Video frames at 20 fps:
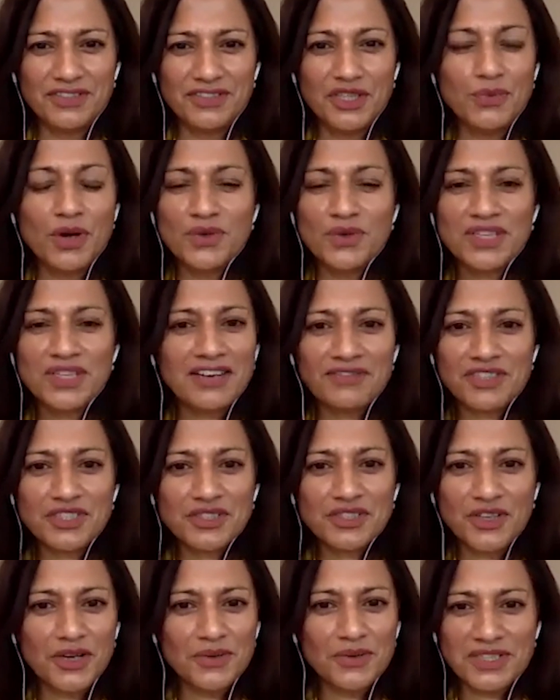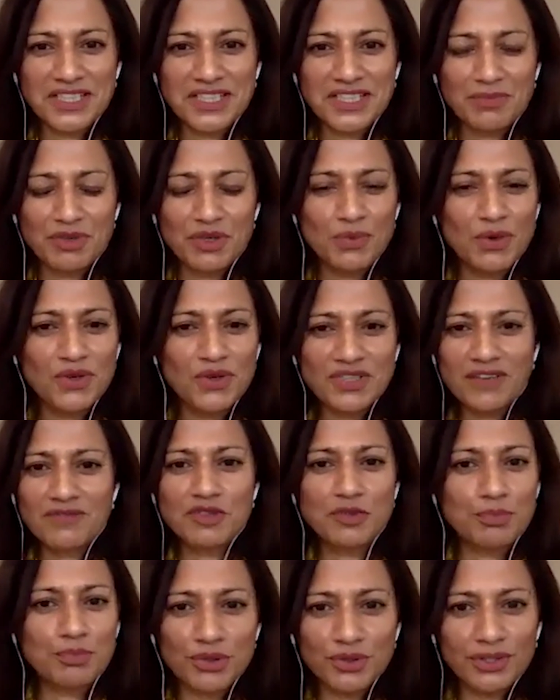You won't have to go deep. You won't have
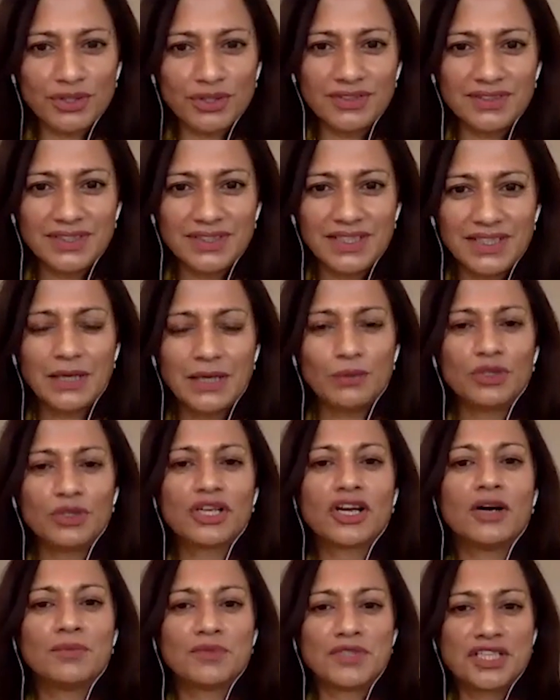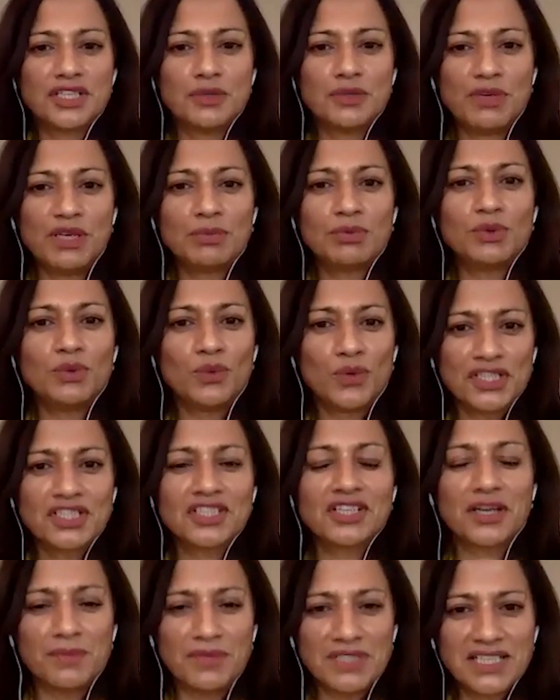to pull. It will come to you. People will want to
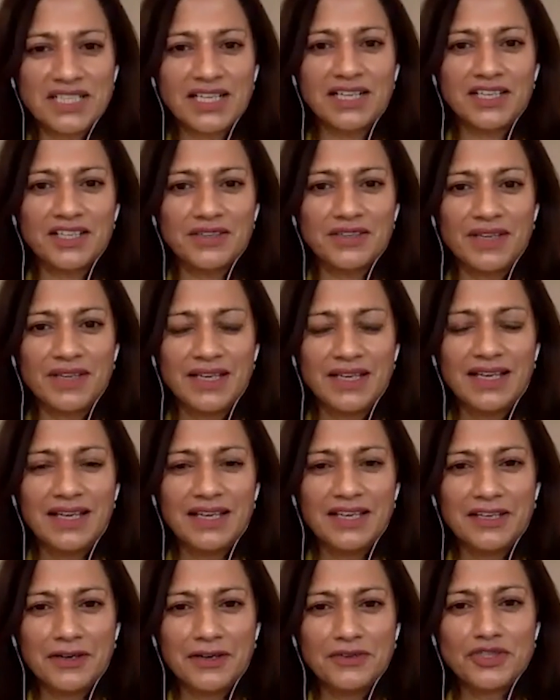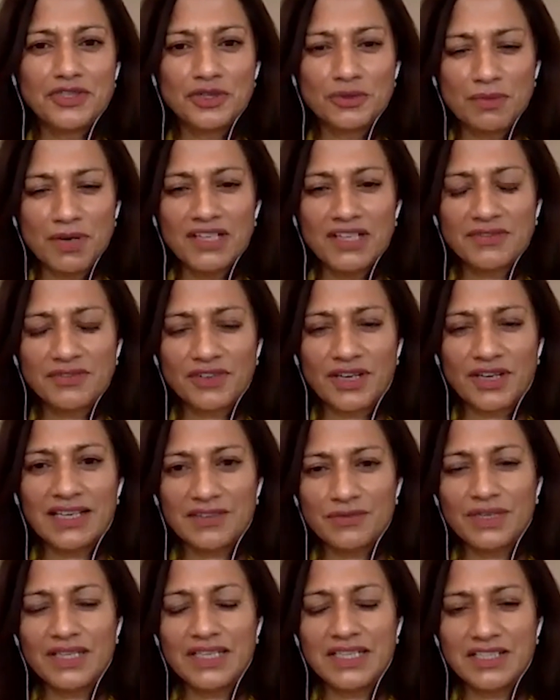come and tell you, do you mind? I've had a
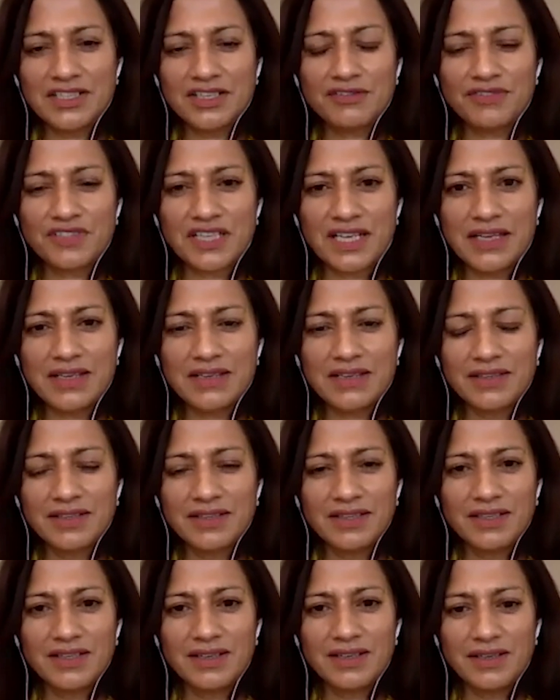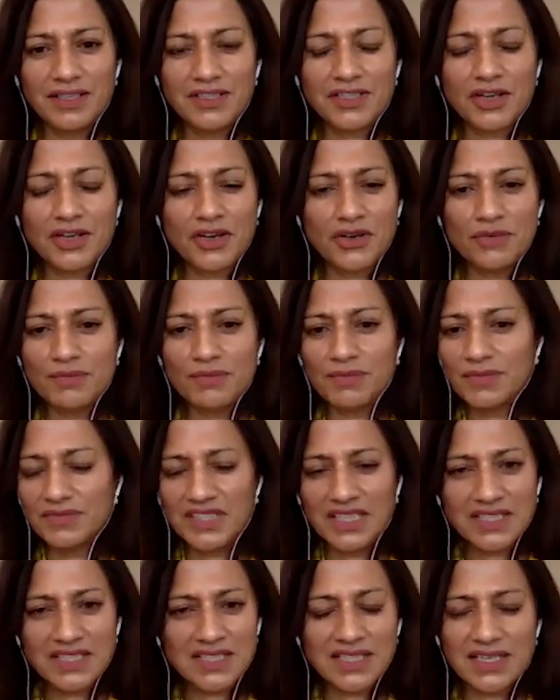really tough day at home
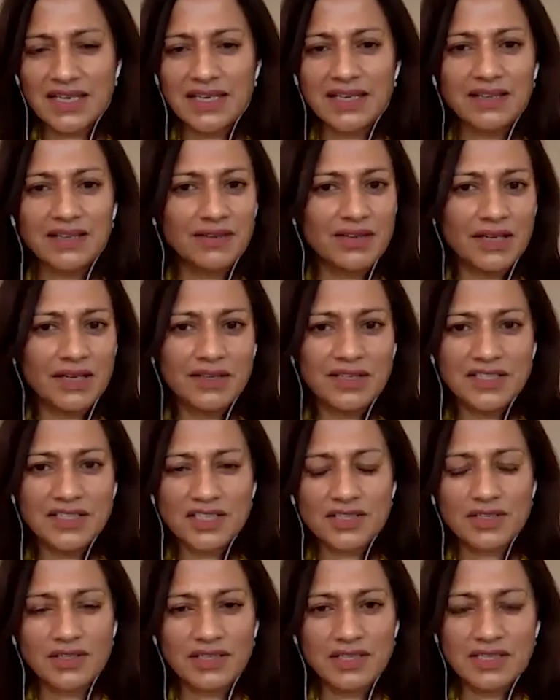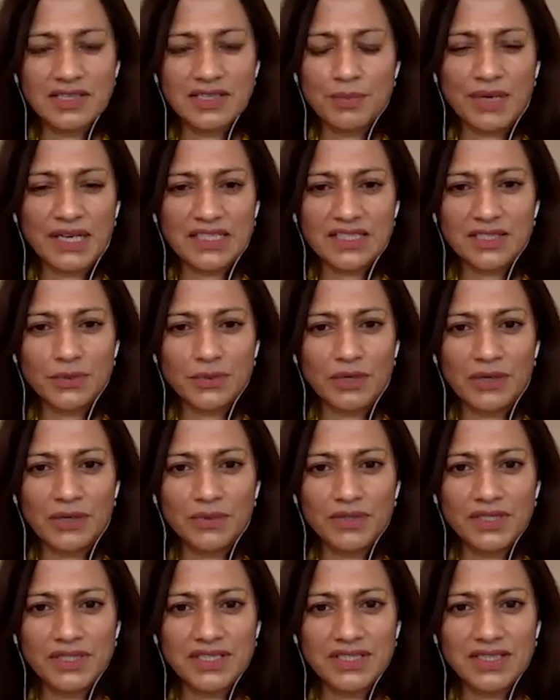yesterday, and it's impacting the way I
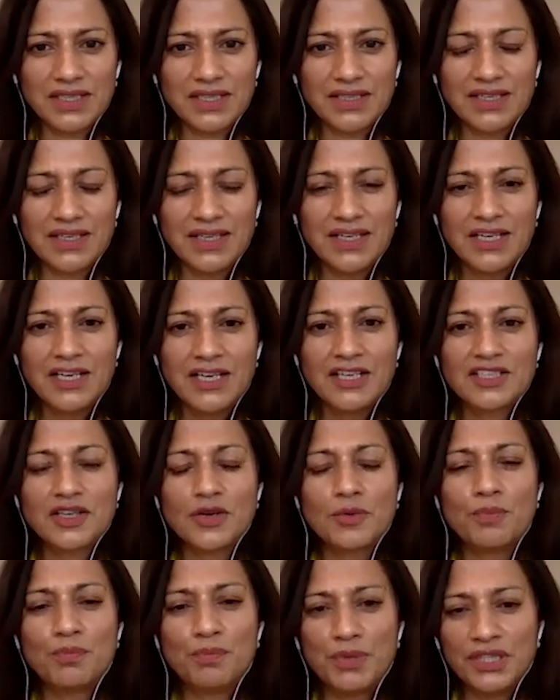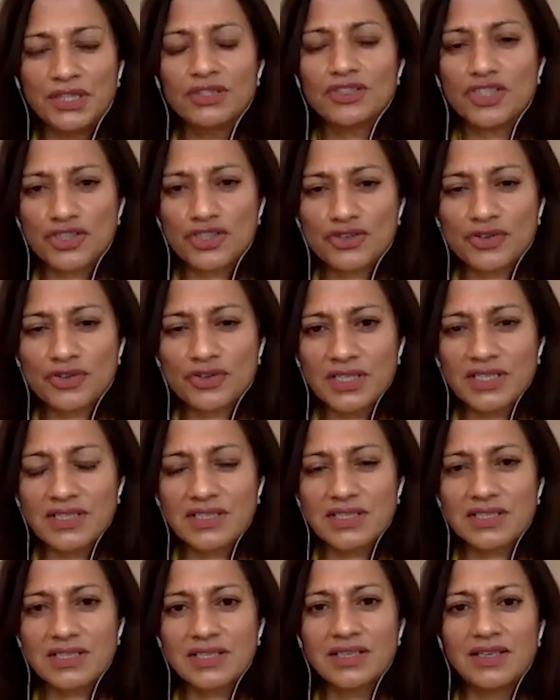work today. So build
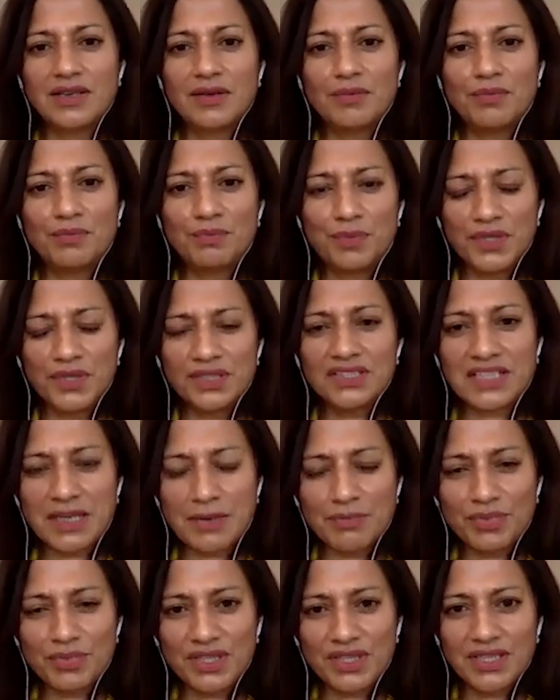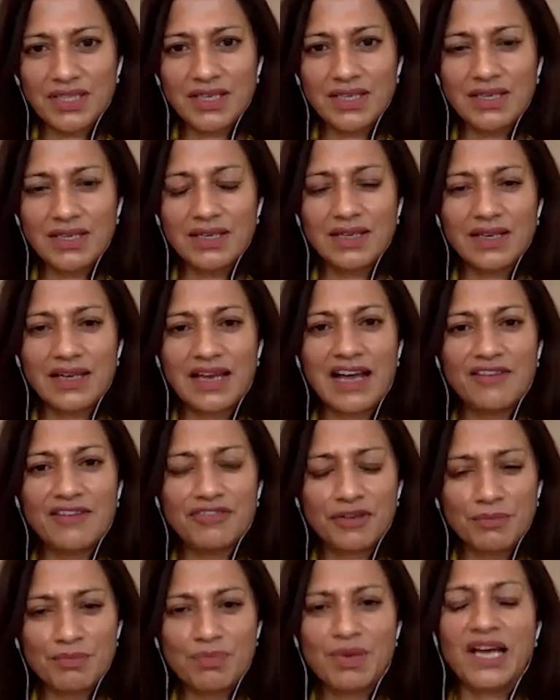trust, build empathy, have
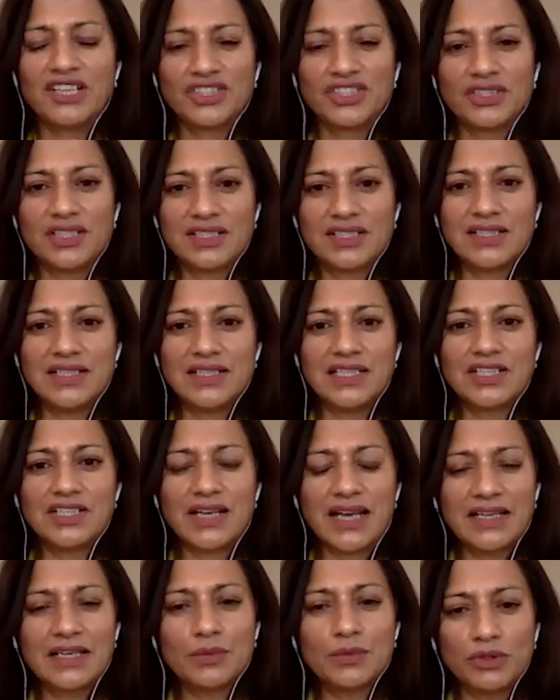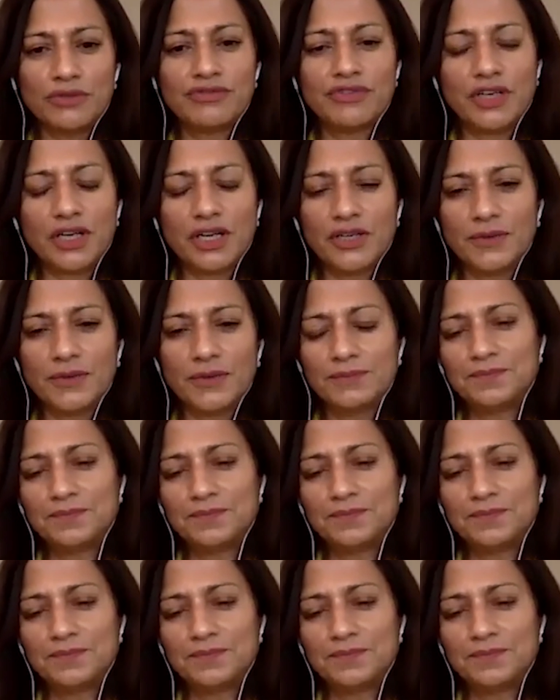compassion as a leader, and it will follow.